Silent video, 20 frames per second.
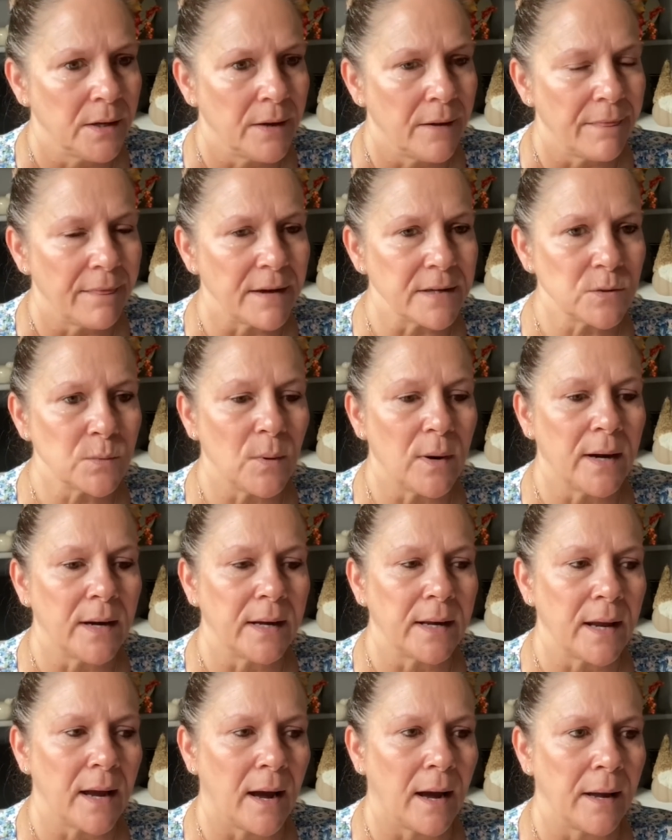That's
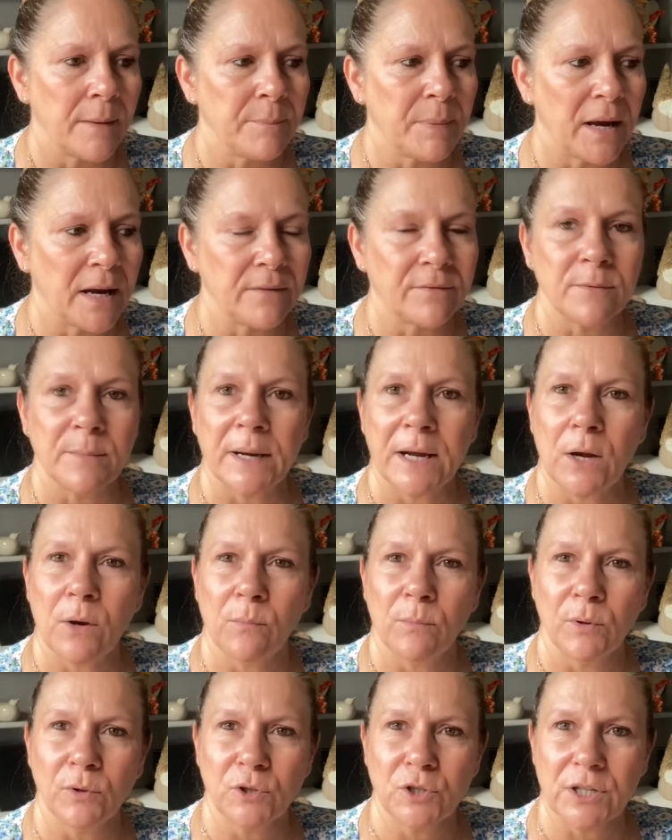why I paid for my
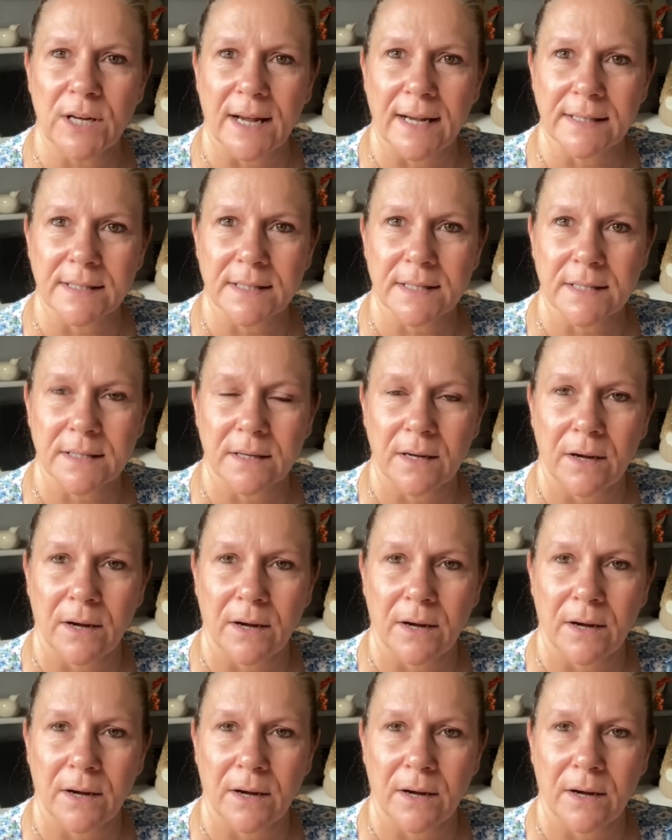own blood test,